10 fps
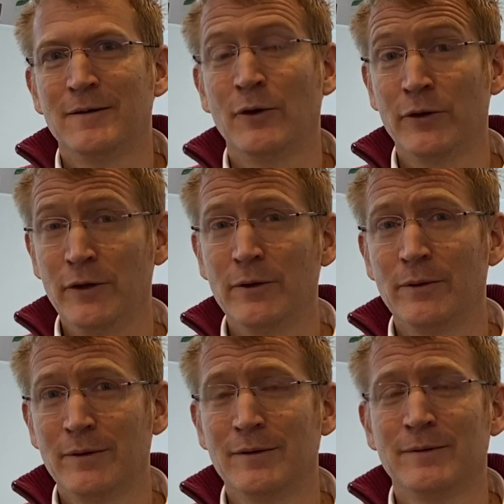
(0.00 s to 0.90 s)
on
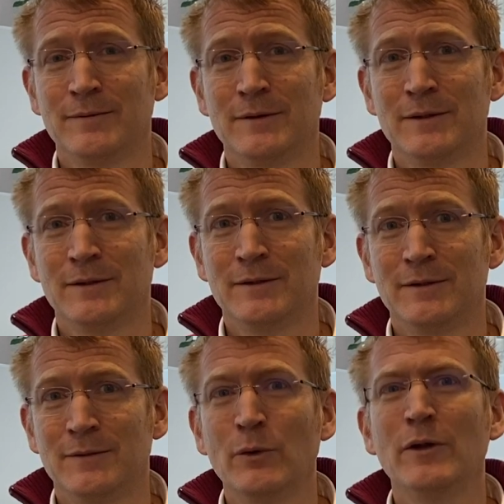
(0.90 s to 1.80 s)
you.
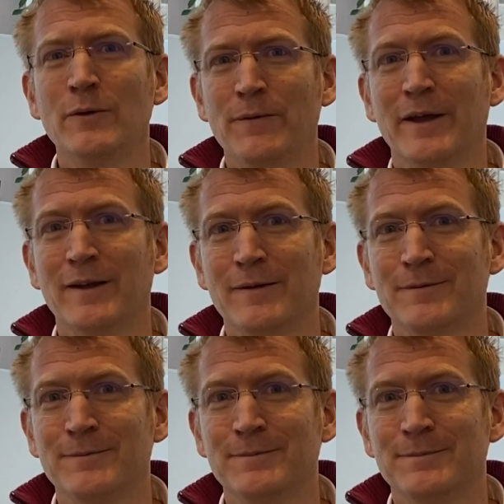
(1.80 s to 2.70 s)
What do you think?